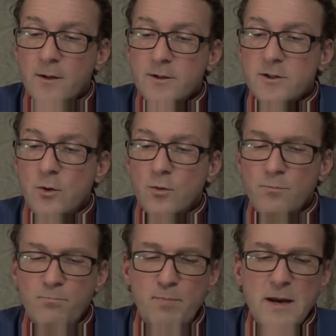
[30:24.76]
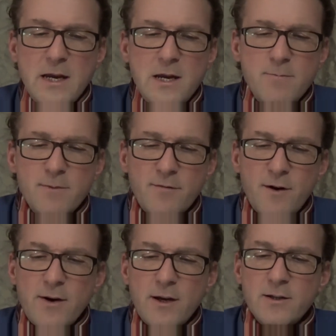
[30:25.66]
The Sultan beamed a
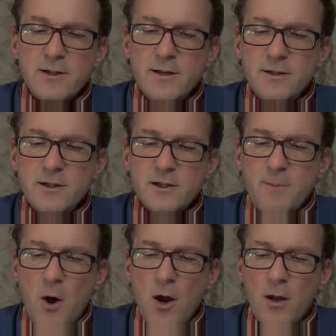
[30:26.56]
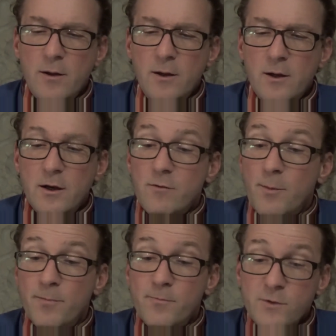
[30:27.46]
very contented smile and
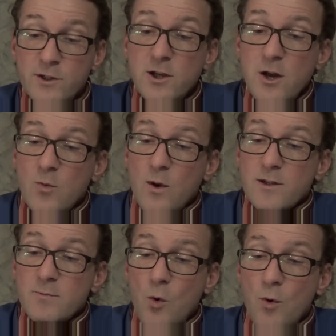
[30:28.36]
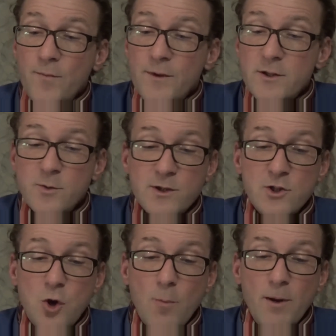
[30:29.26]
returned once more to his
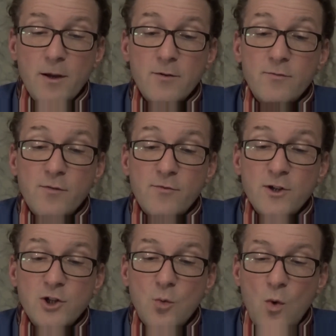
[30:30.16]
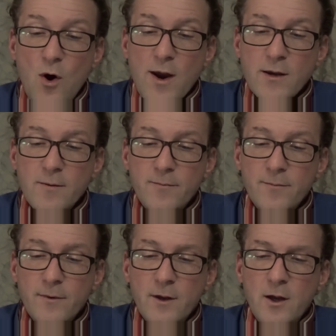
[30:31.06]
goblet of refreshing wine.
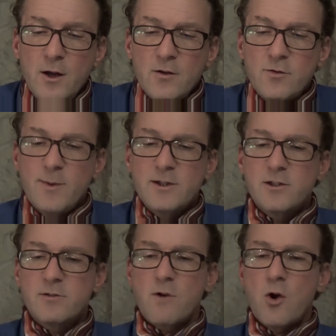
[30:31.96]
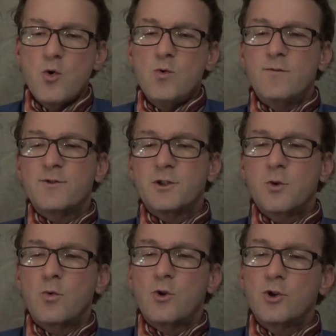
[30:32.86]
From his throne of
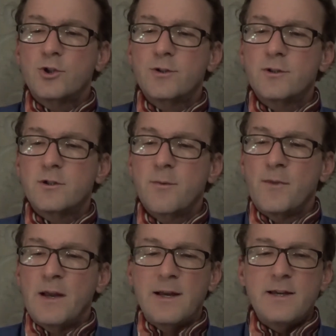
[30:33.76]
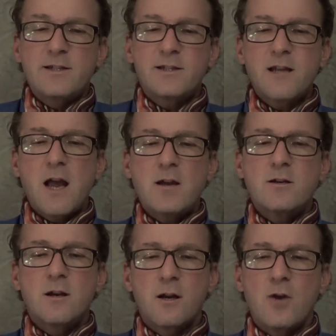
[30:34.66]
silk cushions, he sat
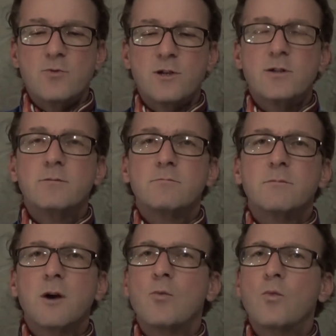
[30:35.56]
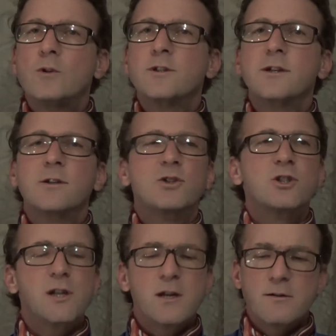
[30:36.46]
and gloated at what he had
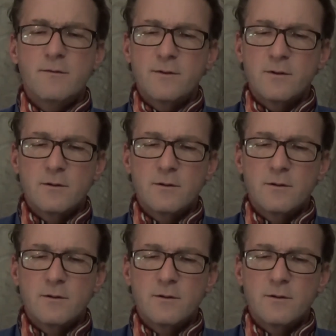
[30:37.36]
achieved.